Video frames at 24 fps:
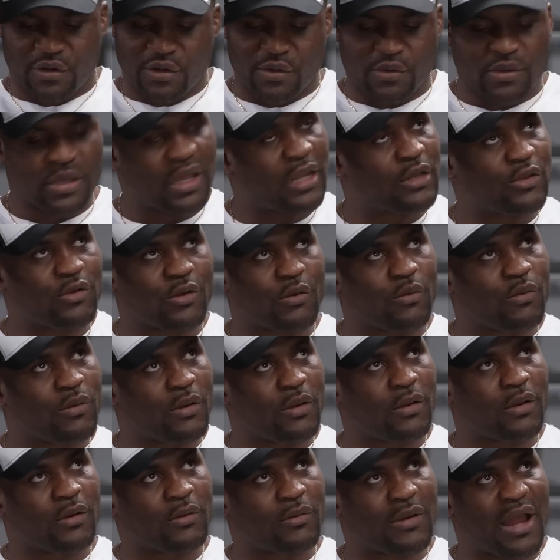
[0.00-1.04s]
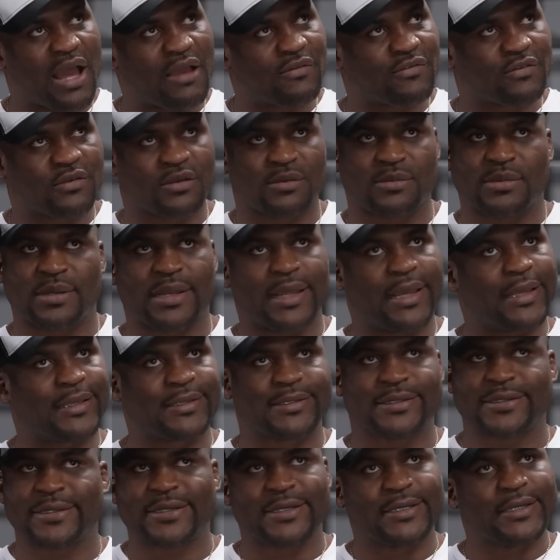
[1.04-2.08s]
you look at your raft, you're like,
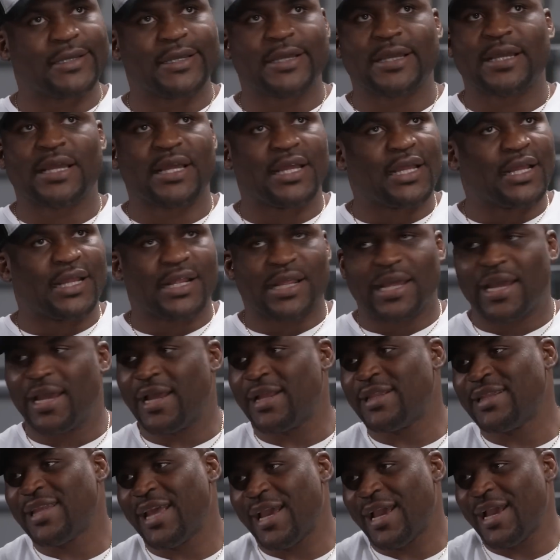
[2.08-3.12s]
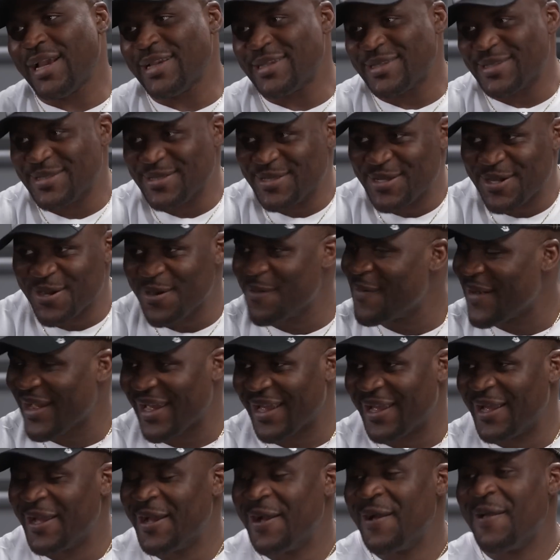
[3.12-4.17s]
there's no
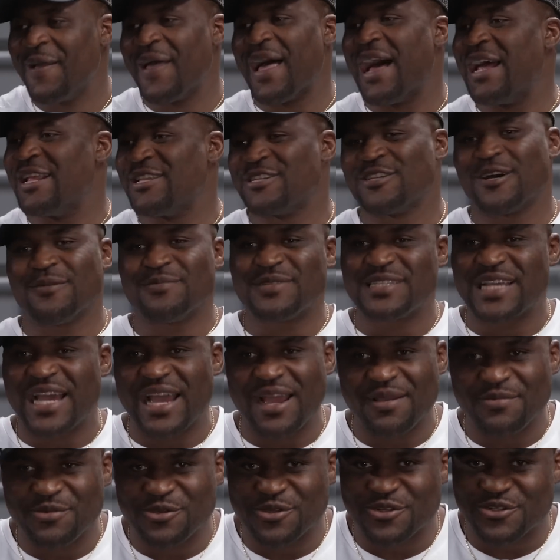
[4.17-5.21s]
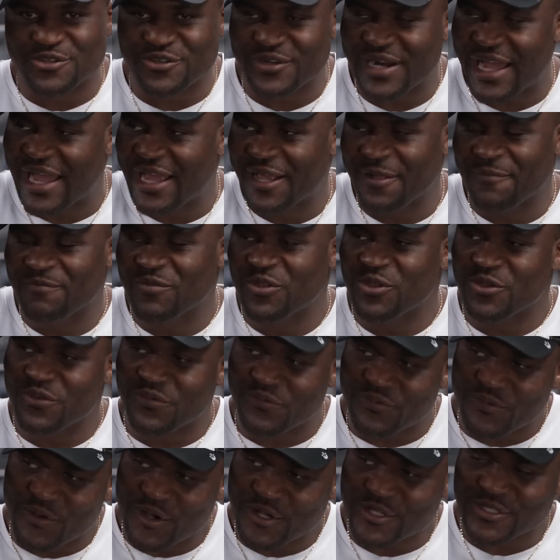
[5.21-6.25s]
way. And sometimes you try, you
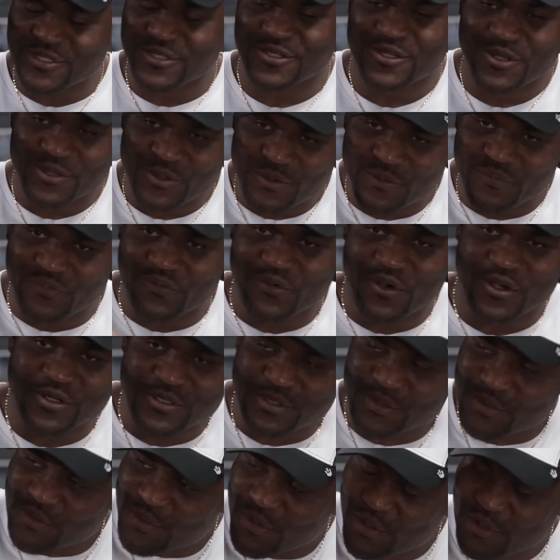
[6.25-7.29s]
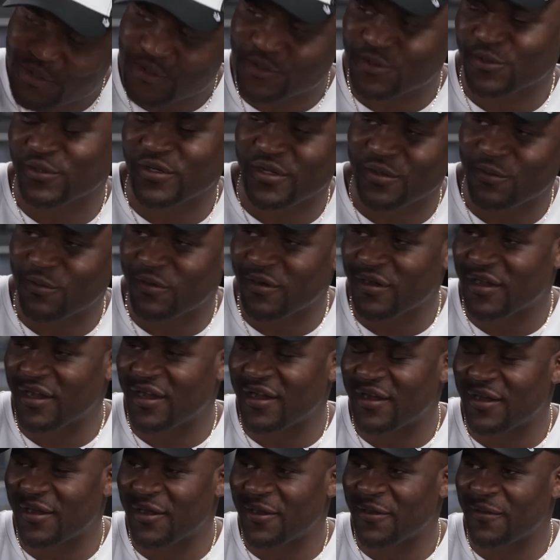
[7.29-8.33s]
force, you force to go to the
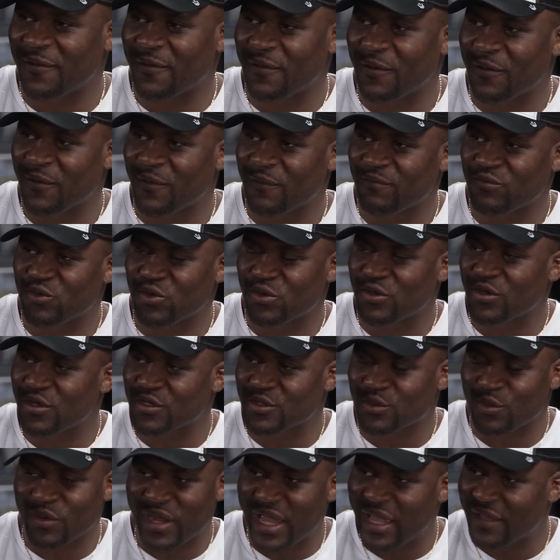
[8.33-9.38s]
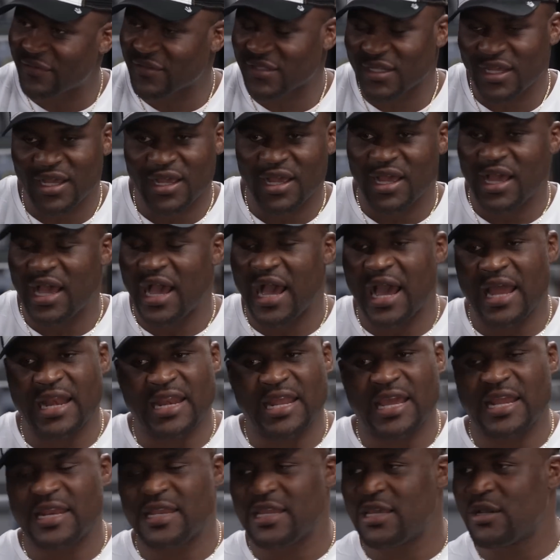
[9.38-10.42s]
uh, to those waves, and
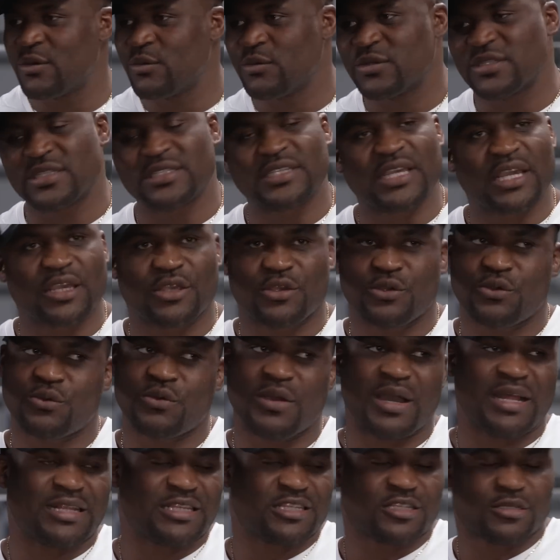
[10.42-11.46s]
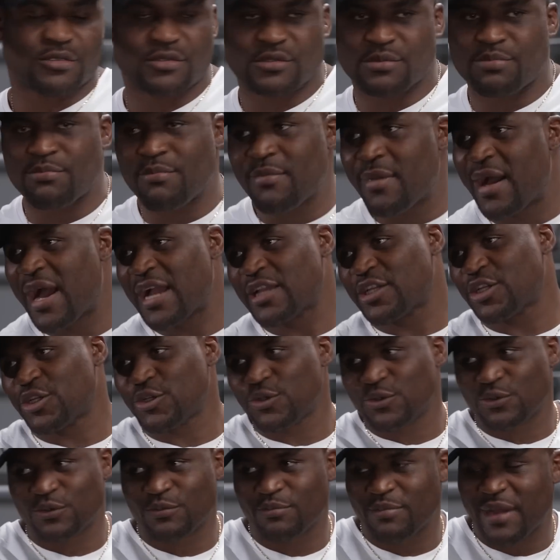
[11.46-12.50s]
then he will take you and smash
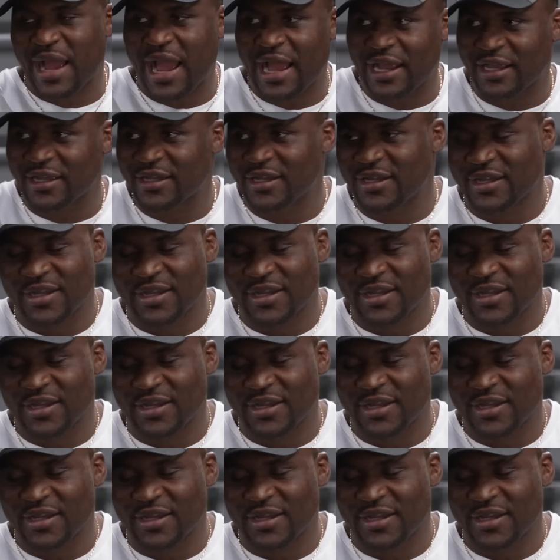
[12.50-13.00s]
you back,